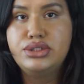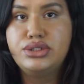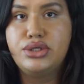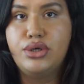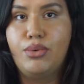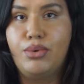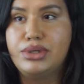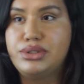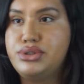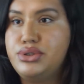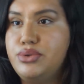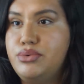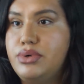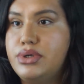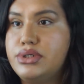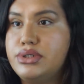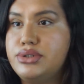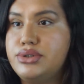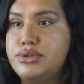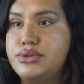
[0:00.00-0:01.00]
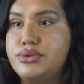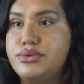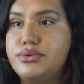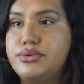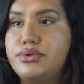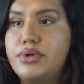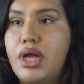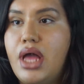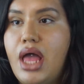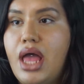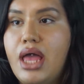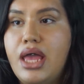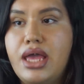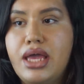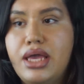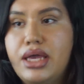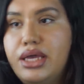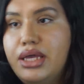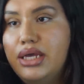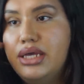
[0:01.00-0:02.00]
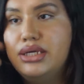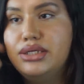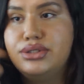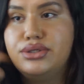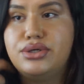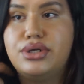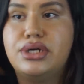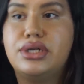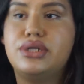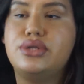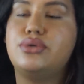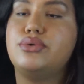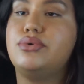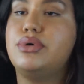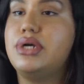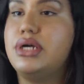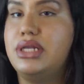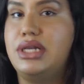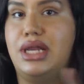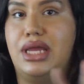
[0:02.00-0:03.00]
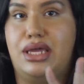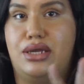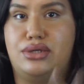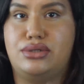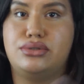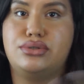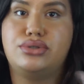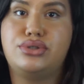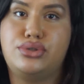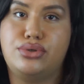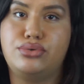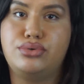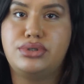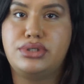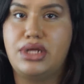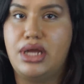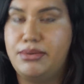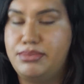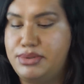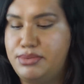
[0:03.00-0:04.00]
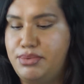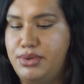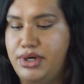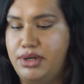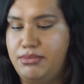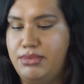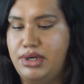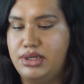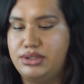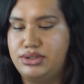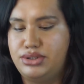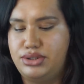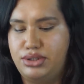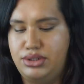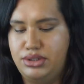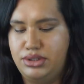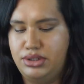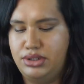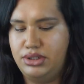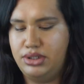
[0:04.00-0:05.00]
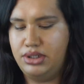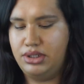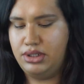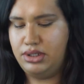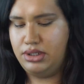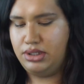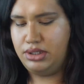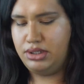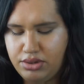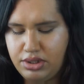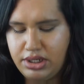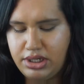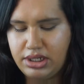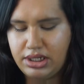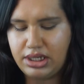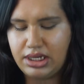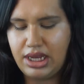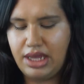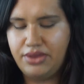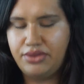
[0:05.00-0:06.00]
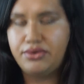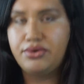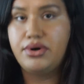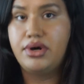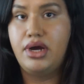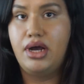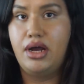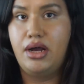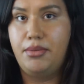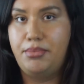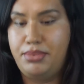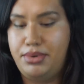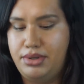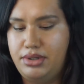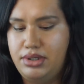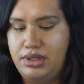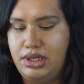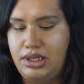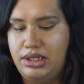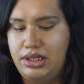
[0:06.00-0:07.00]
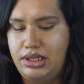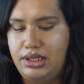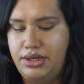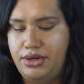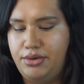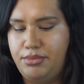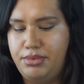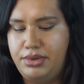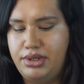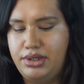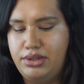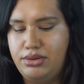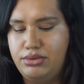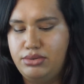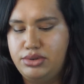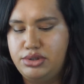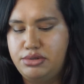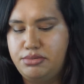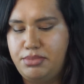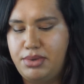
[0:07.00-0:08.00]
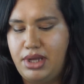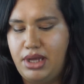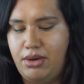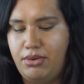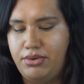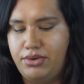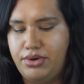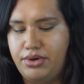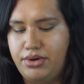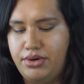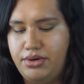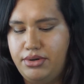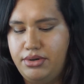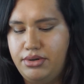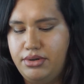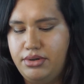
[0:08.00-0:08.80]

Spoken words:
So what you wanna do is you're gonna do it in like two steps pretty much. You're gonna gather up a little bit of loose powder,